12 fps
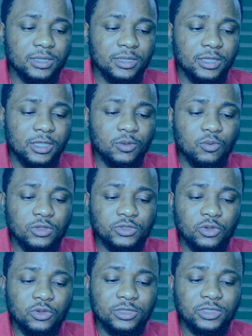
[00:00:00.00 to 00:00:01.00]
He was
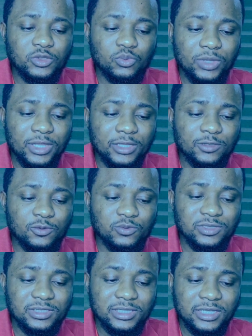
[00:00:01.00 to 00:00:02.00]
on his way to
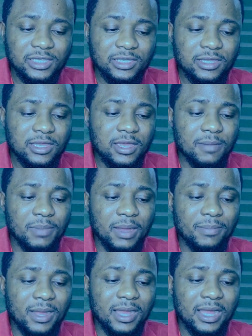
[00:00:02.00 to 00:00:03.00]
see
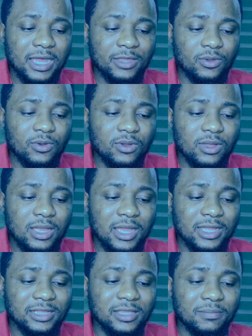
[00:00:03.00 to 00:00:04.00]
Babahayo
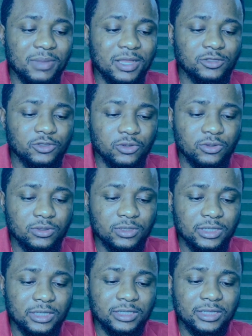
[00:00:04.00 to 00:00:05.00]
Adebajo
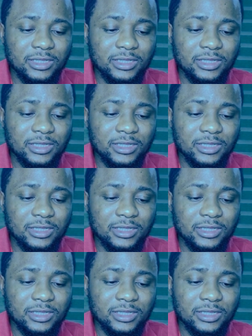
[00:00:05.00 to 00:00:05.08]
in